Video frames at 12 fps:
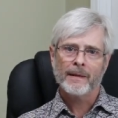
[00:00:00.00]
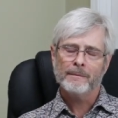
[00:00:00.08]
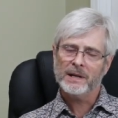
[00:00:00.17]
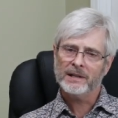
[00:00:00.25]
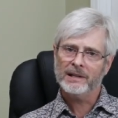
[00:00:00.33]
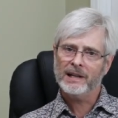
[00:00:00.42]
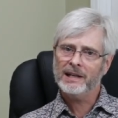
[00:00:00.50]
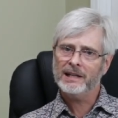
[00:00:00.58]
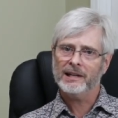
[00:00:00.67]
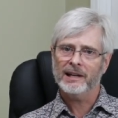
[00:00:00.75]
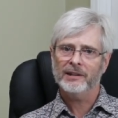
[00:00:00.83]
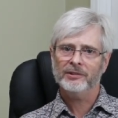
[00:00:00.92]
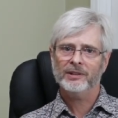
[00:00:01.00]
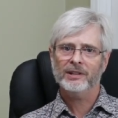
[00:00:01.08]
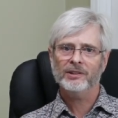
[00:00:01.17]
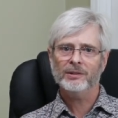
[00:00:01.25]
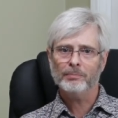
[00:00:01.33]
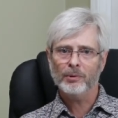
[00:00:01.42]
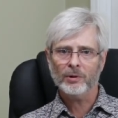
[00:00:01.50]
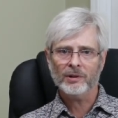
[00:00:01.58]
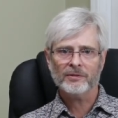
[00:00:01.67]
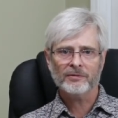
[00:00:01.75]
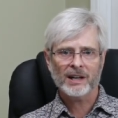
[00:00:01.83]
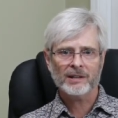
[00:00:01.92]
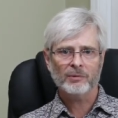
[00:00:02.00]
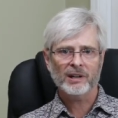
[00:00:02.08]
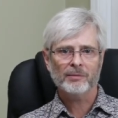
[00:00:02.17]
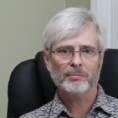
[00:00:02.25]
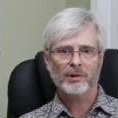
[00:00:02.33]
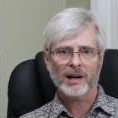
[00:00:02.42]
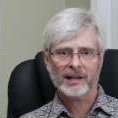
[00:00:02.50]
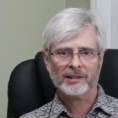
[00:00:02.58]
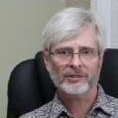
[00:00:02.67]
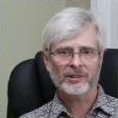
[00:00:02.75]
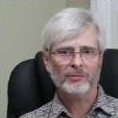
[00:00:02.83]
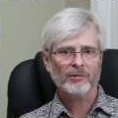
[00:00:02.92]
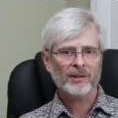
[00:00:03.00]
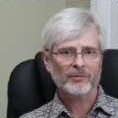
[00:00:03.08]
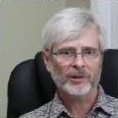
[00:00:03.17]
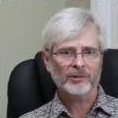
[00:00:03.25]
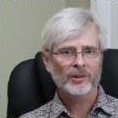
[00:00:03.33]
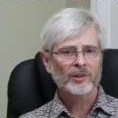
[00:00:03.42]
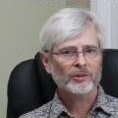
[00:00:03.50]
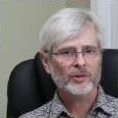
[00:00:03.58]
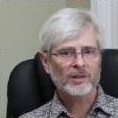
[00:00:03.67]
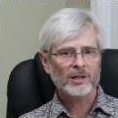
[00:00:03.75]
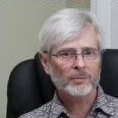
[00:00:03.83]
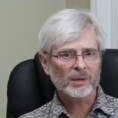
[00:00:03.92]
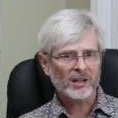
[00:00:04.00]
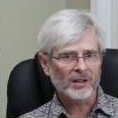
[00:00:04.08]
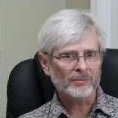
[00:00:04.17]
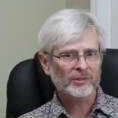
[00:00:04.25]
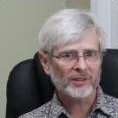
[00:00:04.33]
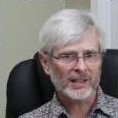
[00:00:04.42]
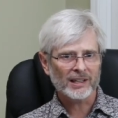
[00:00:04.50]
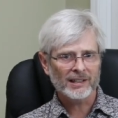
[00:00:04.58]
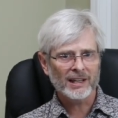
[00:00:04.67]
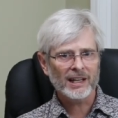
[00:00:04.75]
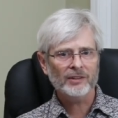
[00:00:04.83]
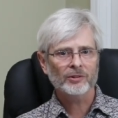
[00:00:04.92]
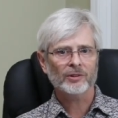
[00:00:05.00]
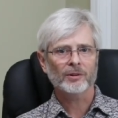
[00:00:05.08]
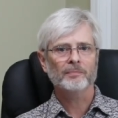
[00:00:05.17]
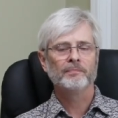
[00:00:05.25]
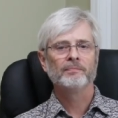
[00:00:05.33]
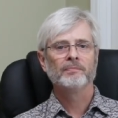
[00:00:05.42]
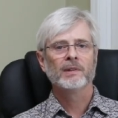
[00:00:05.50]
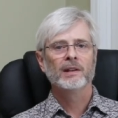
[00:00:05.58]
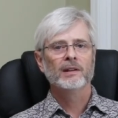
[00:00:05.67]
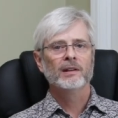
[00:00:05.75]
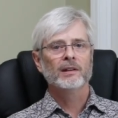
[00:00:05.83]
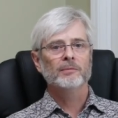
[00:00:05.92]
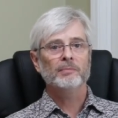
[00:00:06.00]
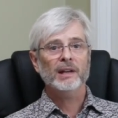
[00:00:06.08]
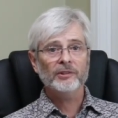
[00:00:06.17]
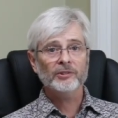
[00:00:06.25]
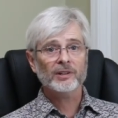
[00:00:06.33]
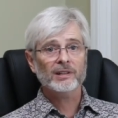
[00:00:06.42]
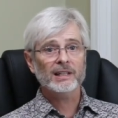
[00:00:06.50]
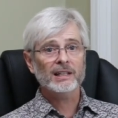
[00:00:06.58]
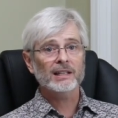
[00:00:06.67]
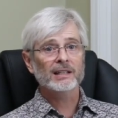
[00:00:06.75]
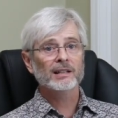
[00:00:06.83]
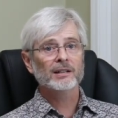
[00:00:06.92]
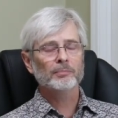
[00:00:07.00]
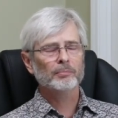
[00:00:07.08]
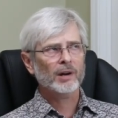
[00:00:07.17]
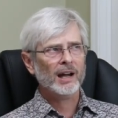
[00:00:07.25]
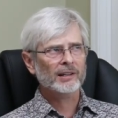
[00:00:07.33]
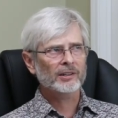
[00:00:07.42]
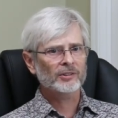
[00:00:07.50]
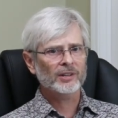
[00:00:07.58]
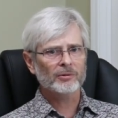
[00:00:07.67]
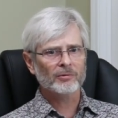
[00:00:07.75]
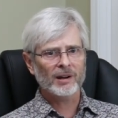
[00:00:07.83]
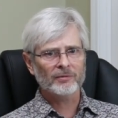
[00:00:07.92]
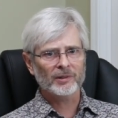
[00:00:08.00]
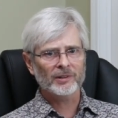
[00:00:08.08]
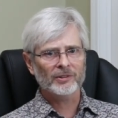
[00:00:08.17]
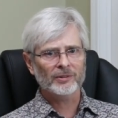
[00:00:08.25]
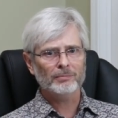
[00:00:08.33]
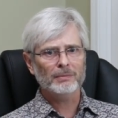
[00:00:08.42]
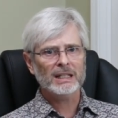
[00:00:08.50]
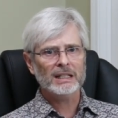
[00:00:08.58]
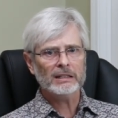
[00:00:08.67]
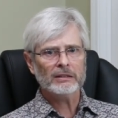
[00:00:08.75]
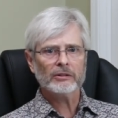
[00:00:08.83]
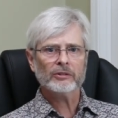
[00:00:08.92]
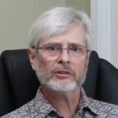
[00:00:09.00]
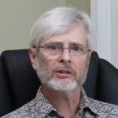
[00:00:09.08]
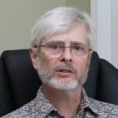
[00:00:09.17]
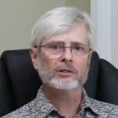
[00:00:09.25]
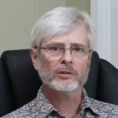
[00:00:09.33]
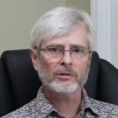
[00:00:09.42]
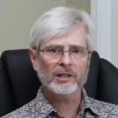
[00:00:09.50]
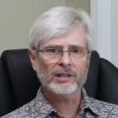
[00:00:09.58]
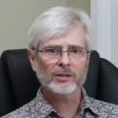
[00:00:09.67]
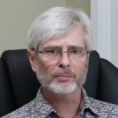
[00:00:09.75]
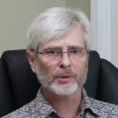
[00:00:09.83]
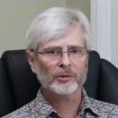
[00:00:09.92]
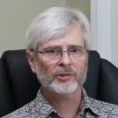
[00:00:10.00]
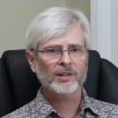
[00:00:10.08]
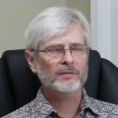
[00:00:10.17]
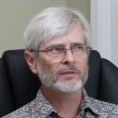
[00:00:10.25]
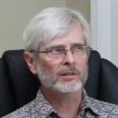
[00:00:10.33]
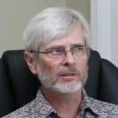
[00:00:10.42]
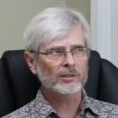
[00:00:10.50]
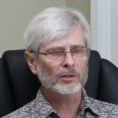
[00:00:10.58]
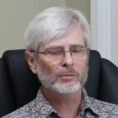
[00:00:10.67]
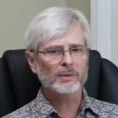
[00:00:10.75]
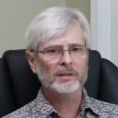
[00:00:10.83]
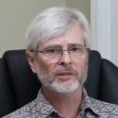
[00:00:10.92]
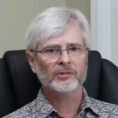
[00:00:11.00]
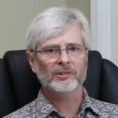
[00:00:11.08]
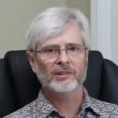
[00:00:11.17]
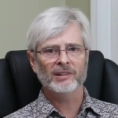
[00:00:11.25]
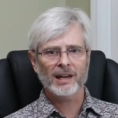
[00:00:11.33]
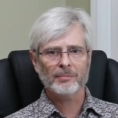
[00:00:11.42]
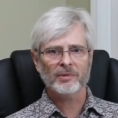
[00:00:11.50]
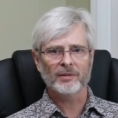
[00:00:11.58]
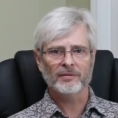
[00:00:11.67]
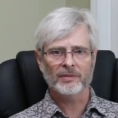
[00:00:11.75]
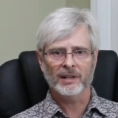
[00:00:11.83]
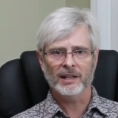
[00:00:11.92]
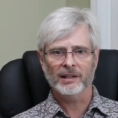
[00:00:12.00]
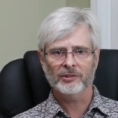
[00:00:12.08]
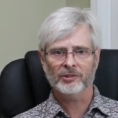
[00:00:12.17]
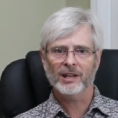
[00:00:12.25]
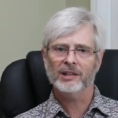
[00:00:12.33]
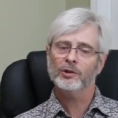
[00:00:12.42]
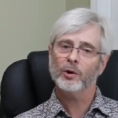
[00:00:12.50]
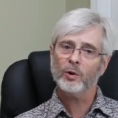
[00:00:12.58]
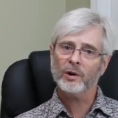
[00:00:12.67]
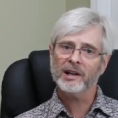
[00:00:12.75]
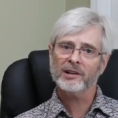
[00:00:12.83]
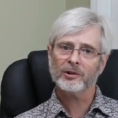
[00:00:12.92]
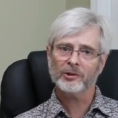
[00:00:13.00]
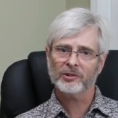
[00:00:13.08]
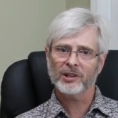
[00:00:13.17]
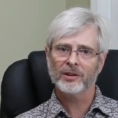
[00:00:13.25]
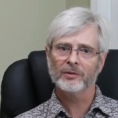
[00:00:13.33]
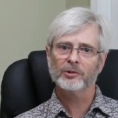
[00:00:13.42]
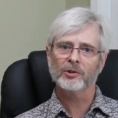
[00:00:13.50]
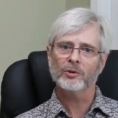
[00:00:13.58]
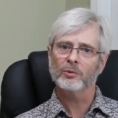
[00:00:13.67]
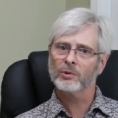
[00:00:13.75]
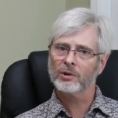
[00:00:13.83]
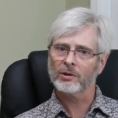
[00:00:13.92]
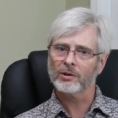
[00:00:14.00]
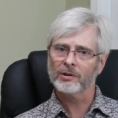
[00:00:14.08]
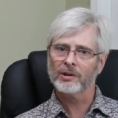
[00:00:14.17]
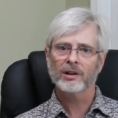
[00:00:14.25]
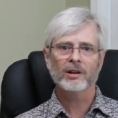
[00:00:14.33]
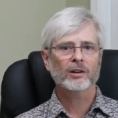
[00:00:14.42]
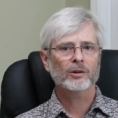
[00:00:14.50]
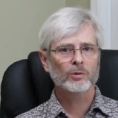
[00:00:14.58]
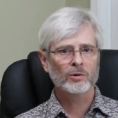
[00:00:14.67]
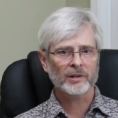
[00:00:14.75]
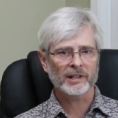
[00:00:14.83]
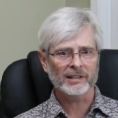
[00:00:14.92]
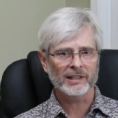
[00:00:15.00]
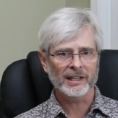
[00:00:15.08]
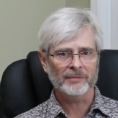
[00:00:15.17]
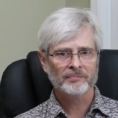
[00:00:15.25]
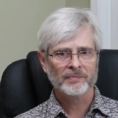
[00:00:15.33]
But in any case, it's important to find a way of practicing reverence so that it becomes second nature. Basically, practicing reverence means learning to perceive the luminous depth of things and to orient ourselves to the world accordingly,